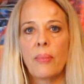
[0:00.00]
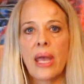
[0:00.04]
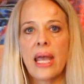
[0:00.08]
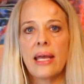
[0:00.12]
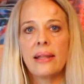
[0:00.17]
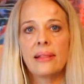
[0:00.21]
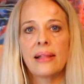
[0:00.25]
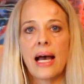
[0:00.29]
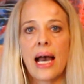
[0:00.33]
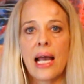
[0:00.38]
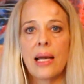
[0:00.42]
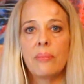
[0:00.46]
the
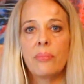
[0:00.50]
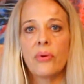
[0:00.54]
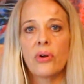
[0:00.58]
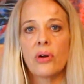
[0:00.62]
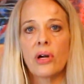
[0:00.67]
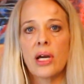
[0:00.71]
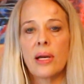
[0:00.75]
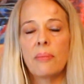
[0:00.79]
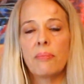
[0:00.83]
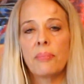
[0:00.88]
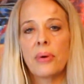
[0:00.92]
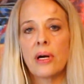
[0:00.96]
main
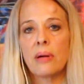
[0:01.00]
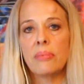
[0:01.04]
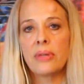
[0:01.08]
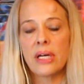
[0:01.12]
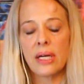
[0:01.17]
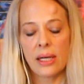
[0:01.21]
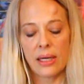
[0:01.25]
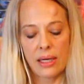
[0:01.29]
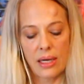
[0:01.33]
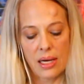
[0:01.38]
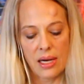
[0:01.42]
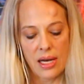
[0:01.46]
library
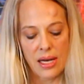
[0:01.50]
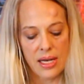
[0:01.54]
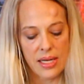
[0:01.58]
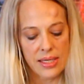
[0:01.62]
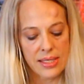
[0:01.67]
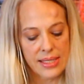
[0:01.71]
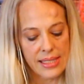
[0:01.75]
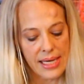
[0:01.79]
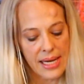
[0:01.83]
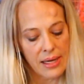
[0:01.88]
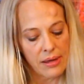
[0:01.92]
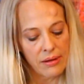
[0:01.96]
public
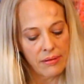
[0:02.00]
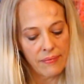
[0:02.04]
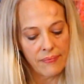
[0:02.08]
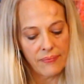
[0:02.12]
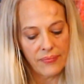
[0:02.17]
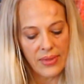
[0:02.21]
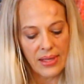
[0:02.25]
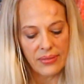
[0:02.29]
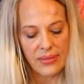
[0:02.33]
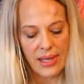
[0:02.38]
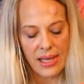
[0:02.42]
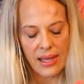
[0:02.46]
sale
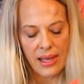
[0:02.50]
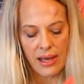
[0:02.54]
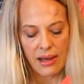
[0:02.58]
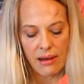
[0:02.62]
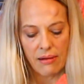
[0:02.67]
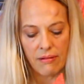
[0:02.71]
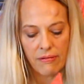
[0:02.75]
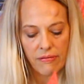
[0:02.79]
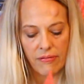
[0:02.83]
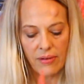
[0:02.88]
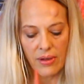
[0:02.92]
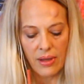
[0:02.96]
that they
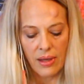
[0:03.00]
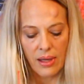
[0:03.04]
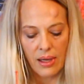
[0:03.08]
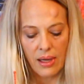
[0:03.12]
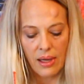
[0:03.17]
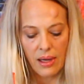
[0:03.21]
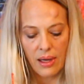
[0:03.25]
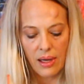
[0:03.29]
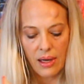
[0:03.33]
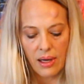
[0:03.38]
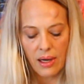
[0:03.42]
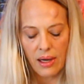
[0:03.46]
have
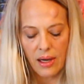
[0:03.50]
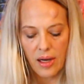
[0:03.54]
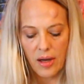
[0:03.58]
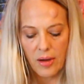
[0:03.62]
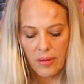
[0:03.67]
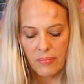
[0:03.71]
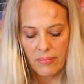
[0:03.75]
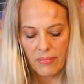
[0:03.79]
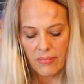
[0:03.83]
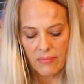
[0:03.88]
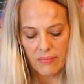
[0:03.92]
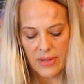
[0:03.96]

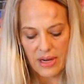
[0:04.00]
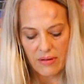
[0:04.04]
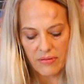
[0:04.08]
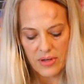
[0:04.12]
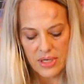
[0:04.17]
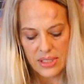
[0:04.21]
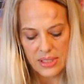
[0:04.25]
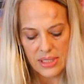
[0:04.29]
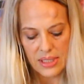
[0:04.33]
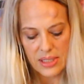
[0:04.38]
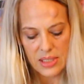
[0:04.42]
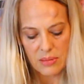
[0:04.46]

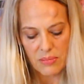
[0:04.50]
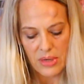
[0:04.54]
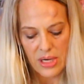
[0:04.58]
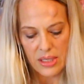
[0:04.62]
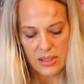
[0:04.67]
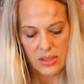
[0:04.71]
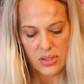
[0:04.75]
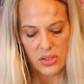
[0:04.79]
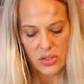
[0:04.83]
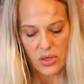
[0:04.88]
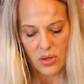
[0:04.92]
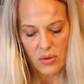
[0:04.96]
every 6
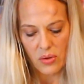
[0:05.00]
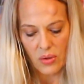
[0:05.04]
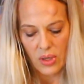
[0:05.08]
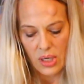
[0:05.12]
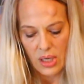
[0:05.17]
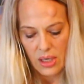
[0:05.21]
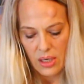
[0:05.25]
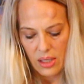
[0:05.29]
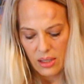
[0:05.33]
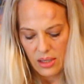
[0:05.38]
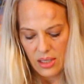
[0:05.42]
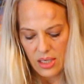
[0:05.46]
months. So
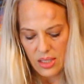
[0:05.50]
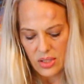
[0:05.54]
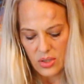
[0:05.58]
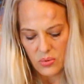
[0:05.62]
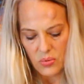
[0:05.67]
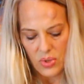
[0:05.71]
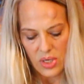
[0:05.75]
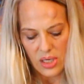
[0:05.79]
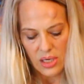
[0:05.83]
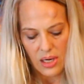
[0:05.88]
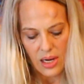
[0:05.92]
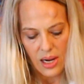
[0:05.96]

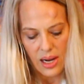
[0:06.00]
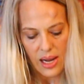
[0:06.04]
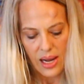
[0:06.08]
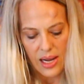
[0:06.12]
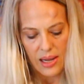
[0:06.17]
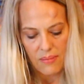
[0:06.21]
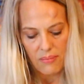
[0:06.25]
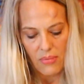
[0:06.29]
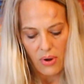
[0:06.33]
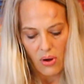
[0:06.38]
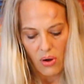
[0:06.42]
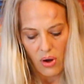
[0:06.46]
this one
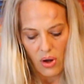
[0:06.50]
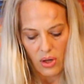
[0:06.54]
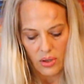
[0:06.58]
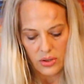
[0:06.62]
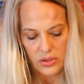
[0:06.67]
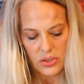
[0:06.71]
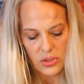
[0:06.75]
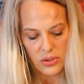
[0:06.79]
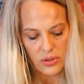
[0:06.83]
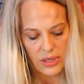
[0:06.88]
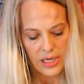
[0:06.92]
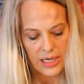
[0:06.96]
I'm
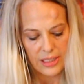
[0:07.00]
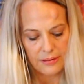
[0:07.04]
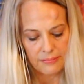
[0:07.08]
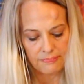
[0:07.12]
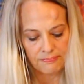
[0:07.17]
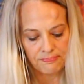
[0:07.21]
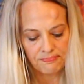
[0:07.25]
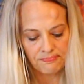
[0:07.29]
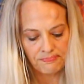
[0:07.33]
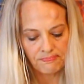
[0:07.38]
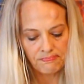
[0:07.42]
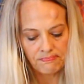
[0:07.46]

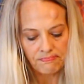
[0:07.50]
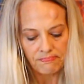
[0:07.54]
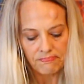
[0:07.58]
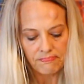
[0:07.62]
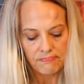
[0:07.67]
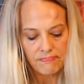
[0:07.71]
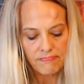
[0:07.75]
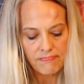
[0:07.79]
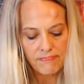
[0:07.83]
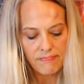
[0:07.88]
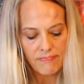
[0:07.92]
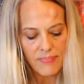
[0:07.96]
altering.
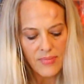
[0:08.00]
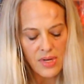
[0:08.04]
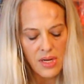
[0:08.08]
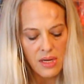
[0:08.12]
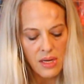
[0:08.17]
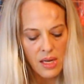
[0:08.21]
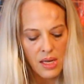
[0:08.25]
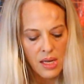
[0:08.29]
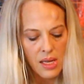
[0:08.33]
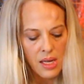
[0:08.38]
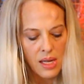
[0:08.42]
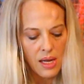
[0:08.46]

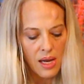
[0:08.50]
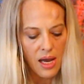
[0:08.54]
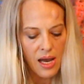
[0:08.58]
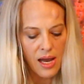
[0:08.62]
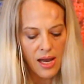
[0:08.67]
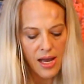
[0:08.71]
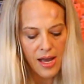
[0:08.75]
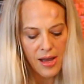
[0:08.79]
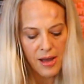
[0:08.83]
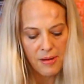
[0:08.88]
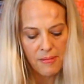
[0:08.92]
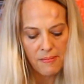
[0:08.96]

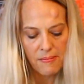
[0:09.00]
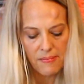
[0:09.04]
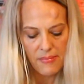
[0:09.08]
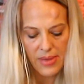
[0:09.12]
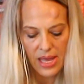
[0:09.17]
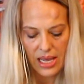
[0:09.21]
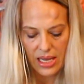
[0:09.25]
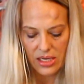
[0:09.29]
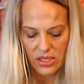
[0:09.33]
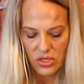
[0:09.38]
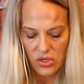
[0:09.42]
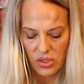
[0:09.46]

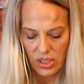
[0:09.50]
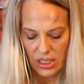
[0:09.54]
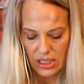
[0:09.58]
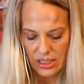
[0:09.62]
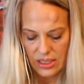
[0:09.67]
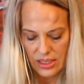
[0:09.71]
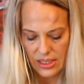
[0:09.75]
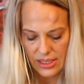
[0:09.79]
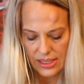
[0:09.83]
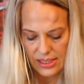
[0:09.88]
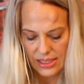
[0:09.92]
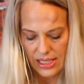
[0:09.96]
And you
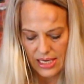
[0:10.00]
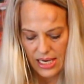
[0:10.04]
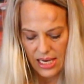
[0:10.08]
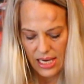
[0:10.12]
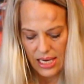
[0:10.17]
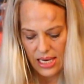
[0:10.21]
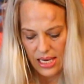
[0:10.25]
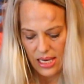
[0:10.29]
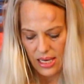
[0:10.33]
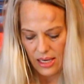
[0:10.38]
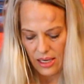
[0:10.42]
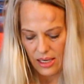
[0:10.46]
can
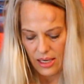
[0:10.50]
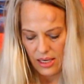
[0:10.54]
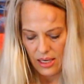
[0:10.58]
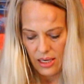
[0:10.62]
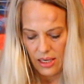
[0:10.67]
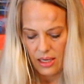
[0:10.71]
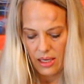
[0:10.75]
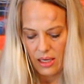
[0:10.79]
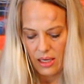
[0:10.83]
see,